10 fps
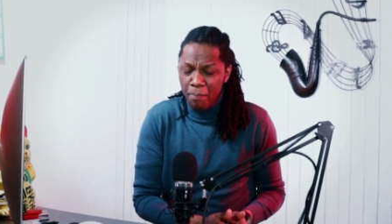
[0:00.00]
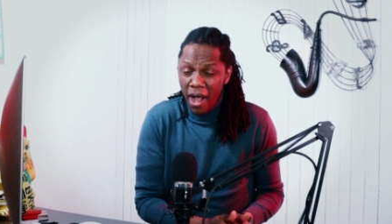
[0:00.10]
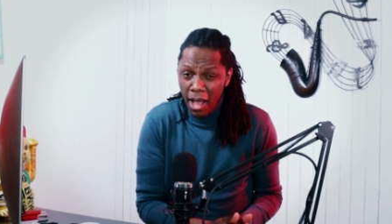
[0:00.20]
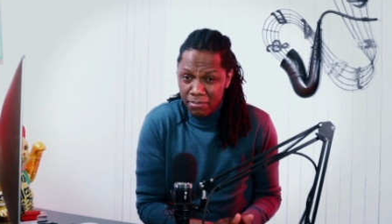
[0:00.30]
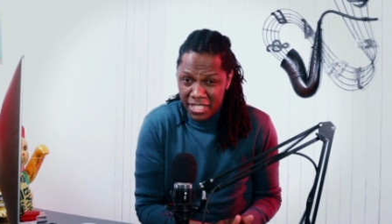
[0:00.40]
your
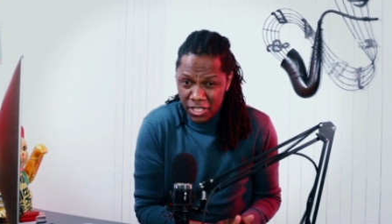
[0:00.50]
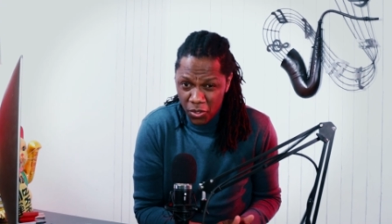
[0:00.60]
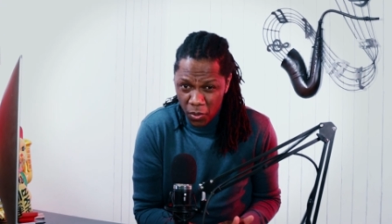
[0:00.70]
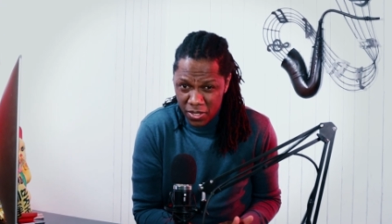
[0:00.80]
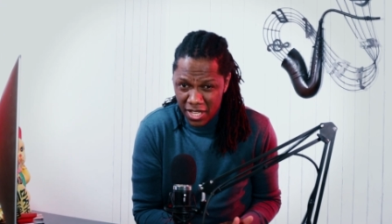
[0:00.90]
palm
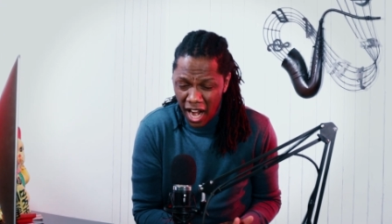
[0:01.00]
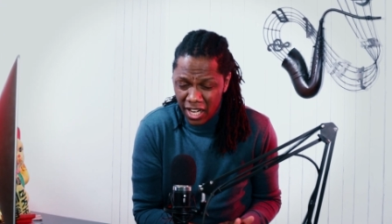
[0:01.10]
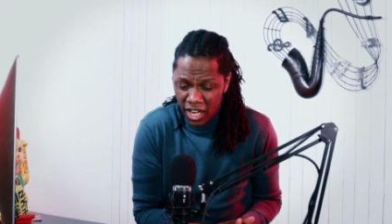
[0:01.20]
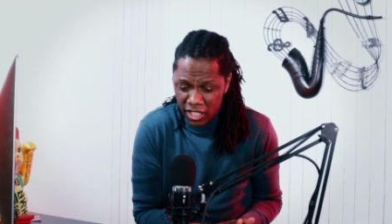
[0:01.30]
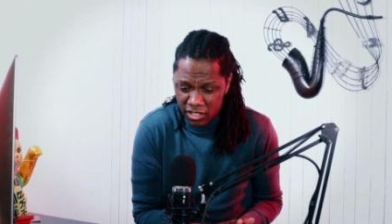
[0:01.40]
key notes
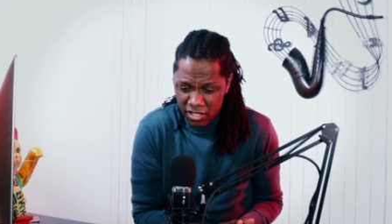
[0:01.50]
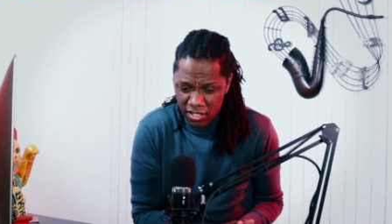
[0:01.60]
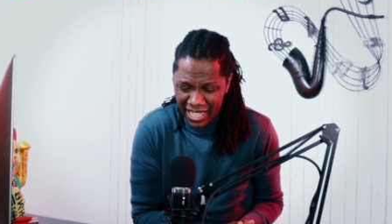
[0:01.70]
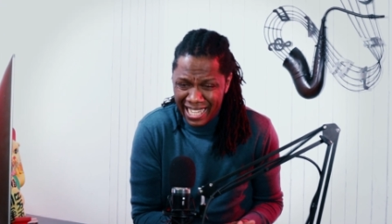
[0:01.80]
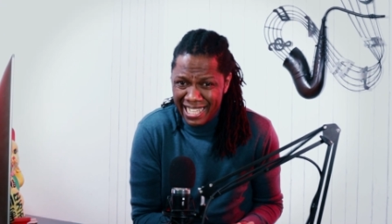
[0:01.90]
are not
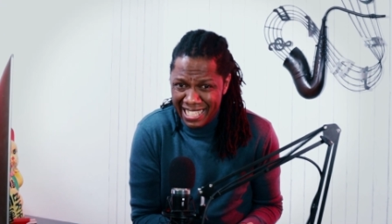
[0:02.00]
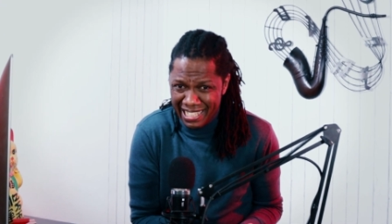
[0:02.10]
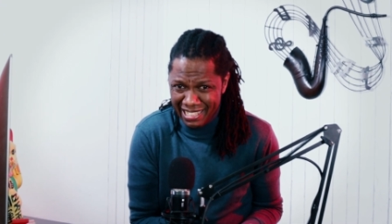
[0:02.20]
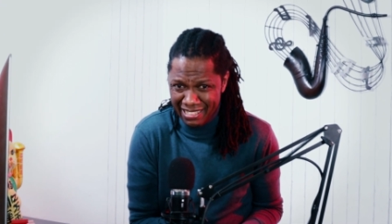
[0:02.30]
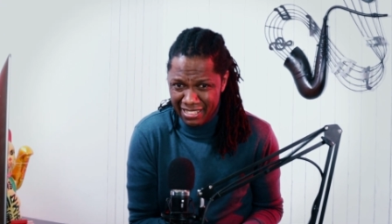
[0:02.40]

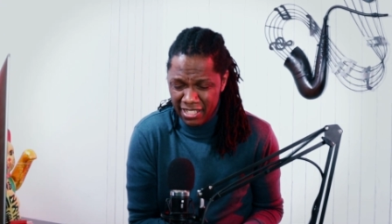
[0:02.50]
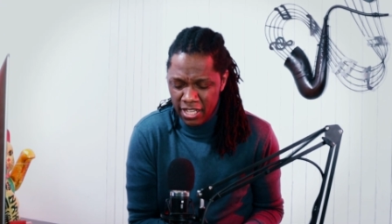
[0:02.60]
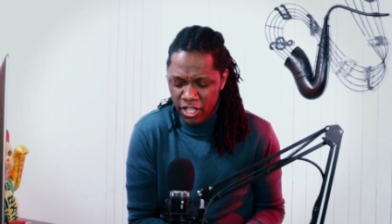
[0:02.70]
clean,